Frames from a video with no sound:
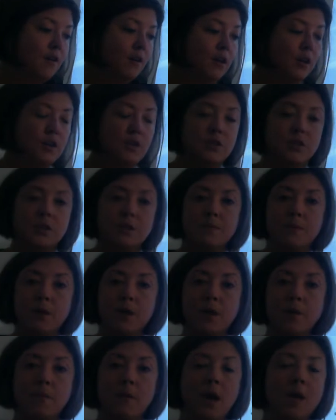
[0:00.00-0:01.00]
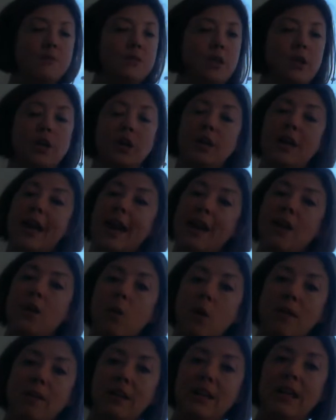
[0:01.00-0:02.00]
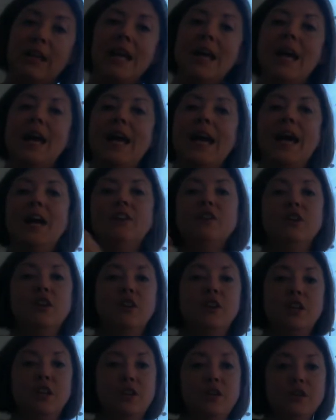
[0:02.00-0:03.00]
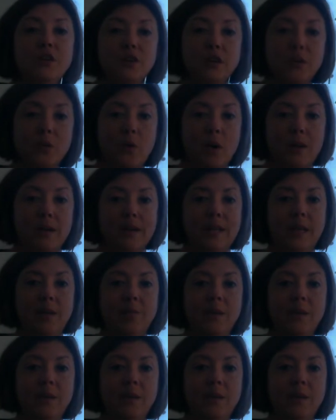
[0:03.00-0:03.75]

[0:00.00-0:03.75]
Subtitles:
good good egg quality and good uterine quality,